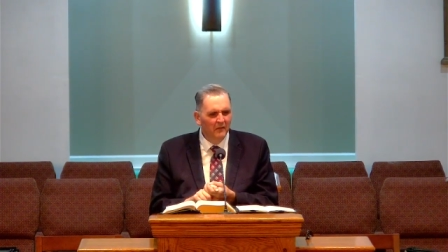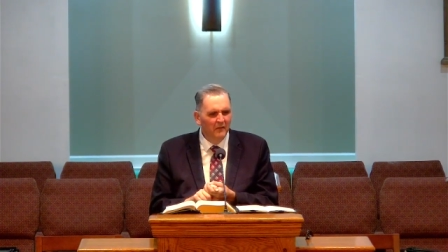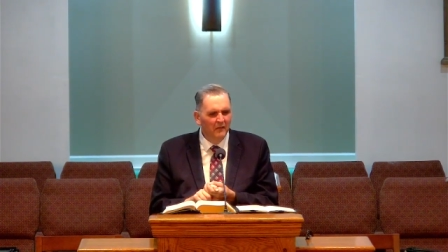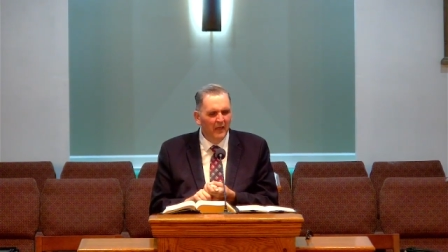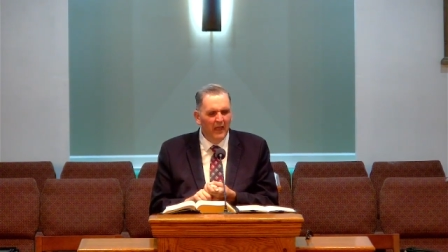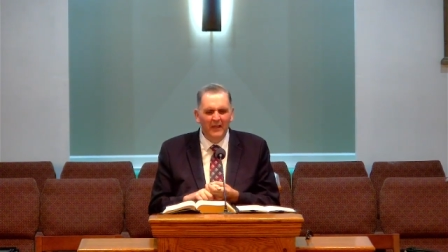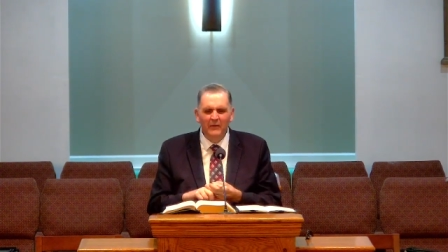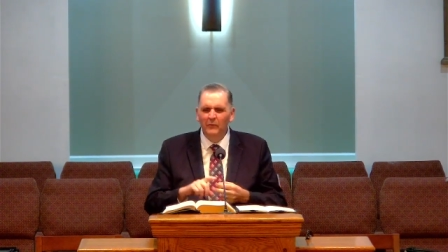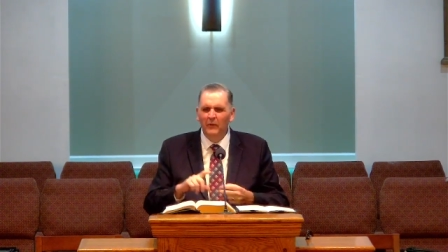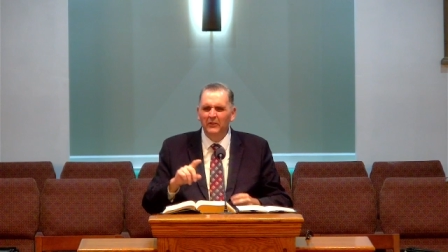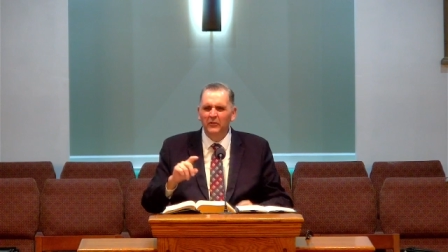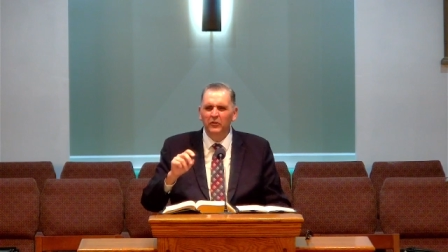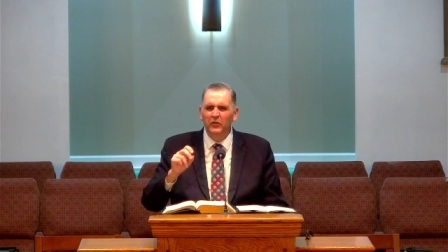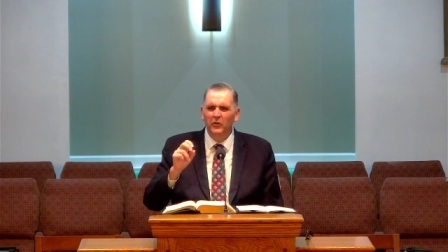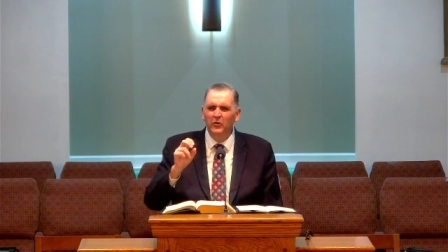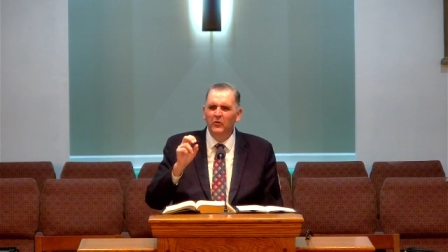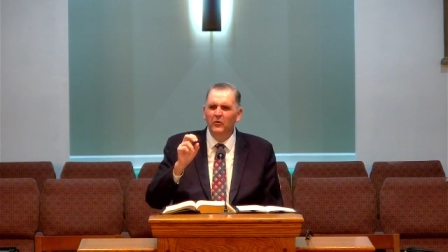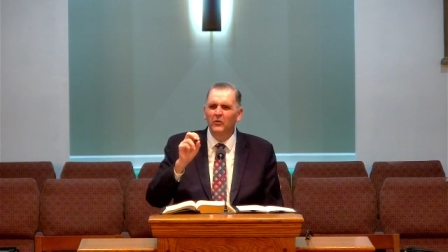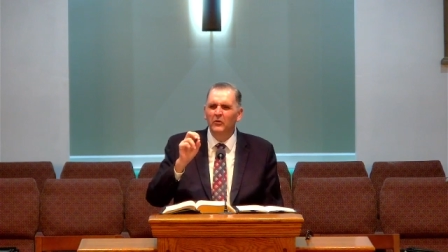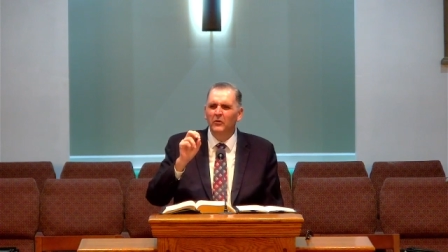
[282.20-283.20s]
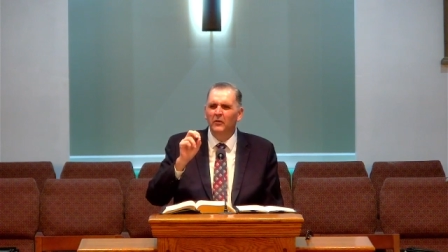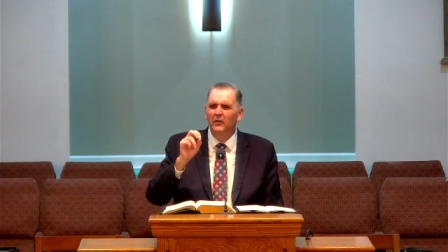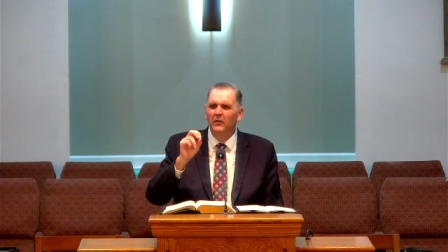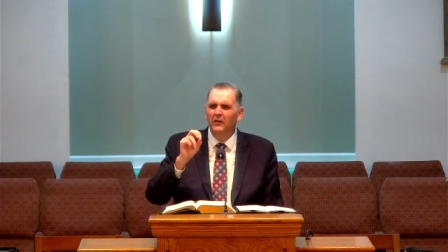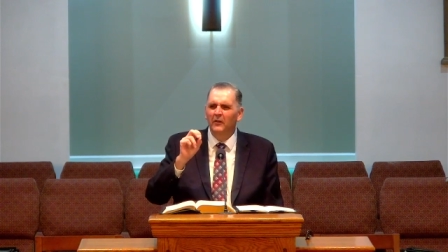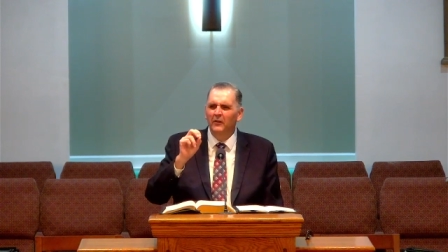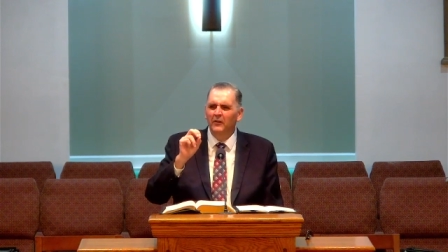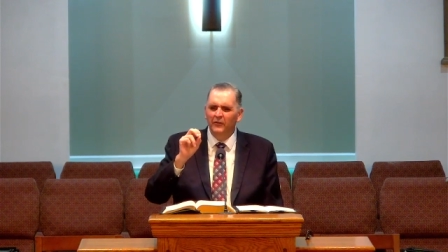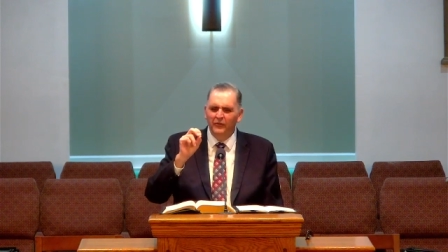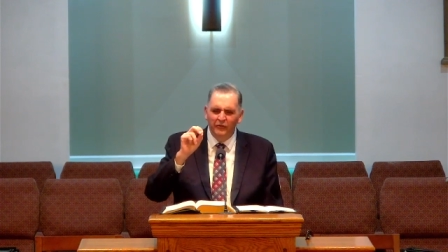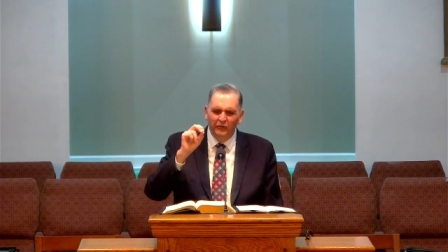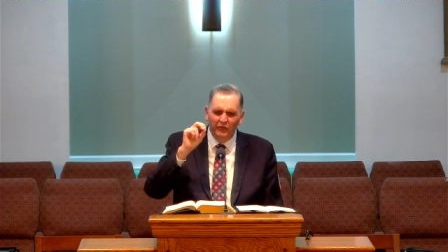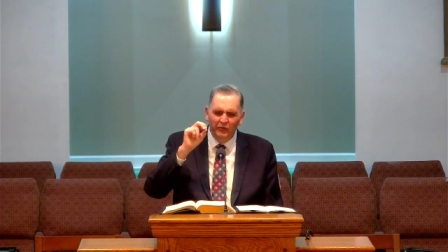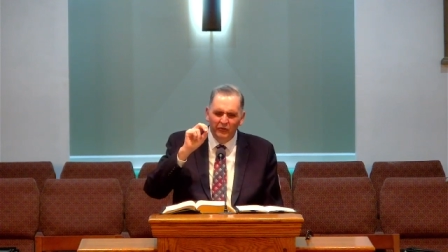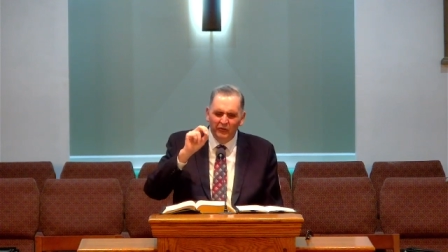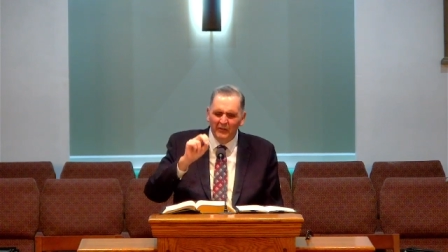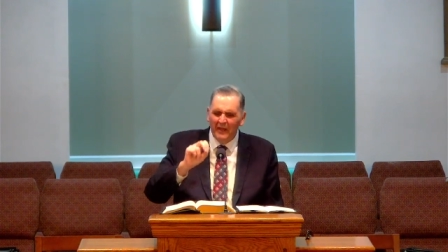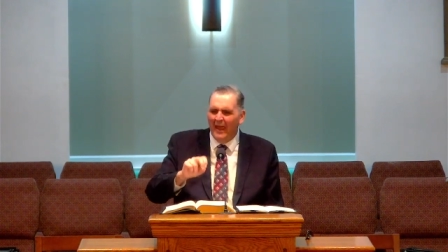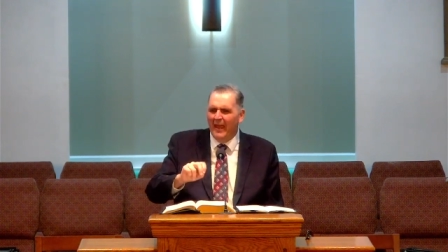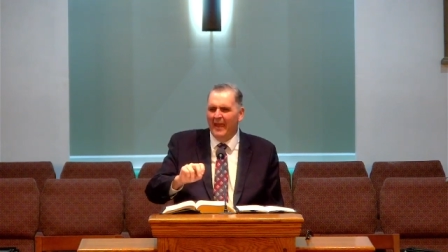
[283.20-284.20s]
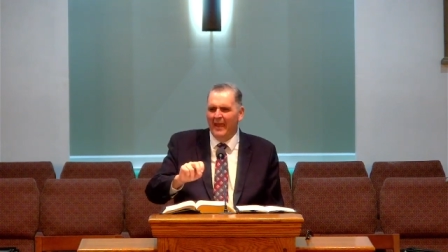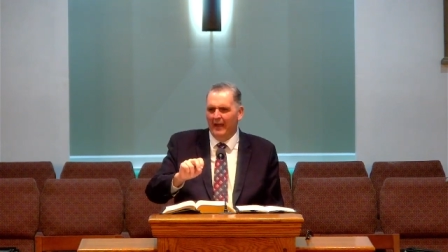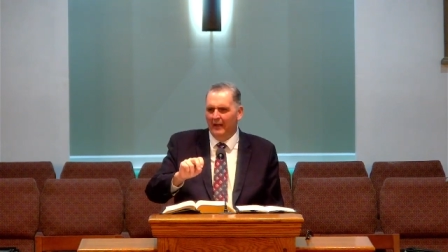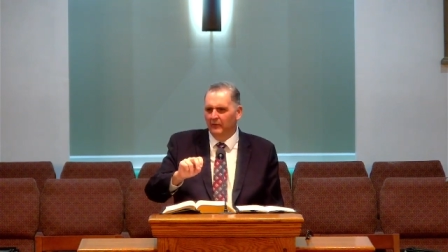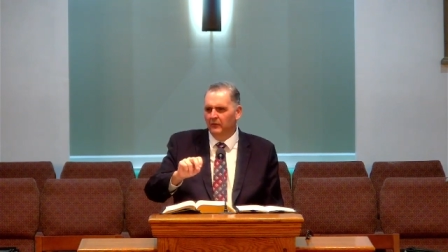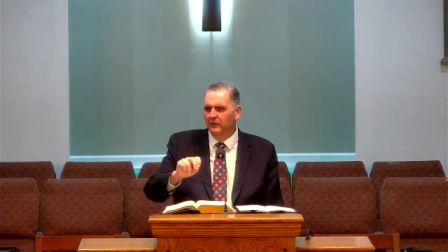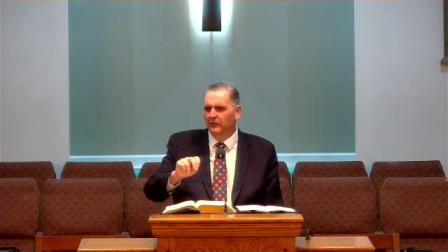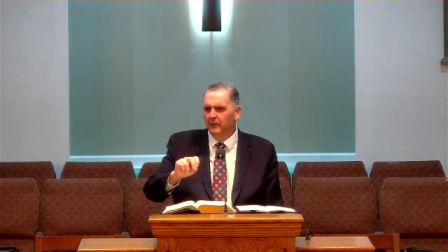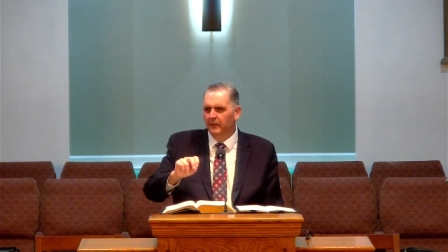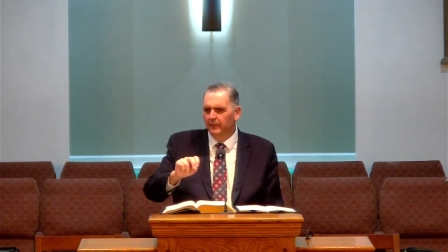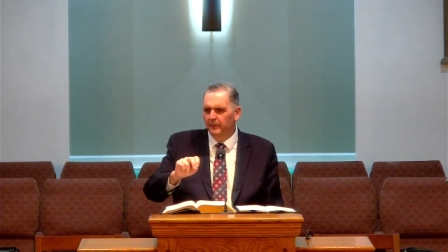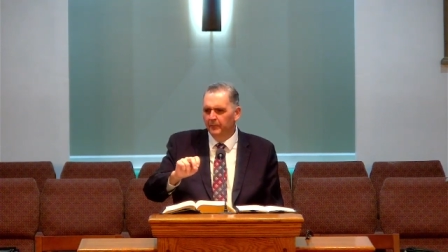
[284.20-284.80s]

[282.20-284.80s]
And when you stand